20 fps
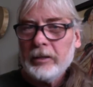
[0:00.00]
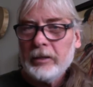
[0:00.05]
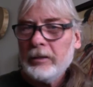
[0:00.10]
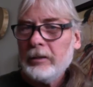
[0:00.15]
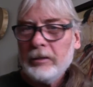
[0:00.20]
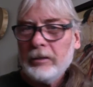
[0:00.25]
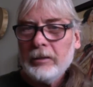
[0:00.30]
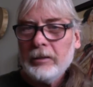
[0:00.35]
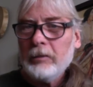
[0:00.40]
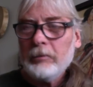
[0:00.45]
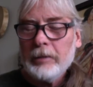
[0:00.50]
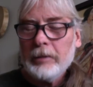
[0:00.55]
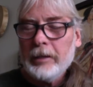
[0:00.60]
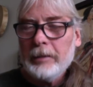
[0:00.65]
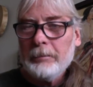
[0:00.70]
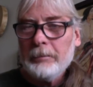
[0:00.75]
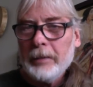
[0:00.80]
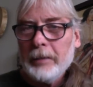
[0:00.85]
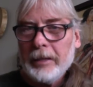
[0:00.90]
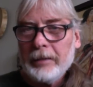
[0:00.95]
I didn't know
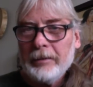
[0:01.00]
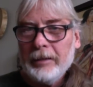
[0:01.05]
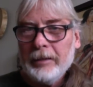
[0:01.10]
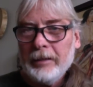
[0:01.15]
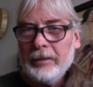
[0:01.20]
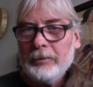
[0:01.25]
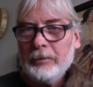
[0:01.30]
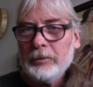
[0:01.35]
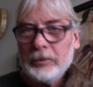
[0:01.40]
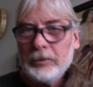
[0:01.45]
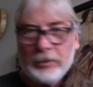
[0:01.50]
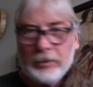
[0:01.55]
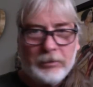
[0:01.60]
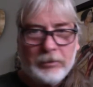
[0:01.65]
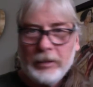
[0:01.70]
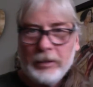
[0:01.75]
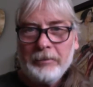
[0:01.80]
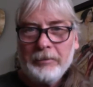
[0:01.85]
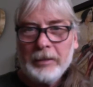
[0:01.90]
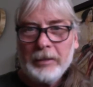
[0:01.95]
that back then. I was just
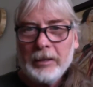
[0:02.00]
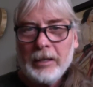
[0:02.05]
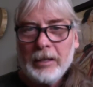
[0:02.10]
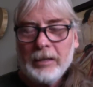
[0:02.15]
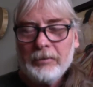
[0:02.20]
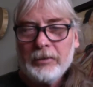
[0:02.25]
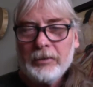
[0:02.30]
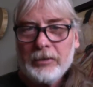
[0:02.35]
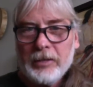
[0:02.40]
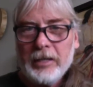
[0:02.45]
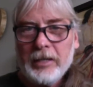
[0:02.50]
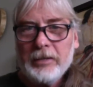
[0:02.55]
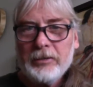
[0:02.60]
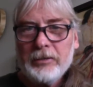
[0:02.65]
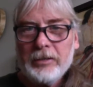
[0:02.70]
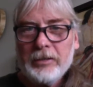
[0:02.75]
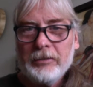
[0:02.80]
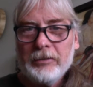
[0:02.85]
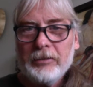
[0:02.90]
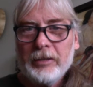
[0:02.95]
having
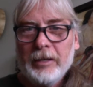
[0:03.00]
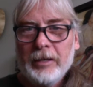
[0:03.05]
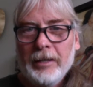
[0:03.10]
conversations,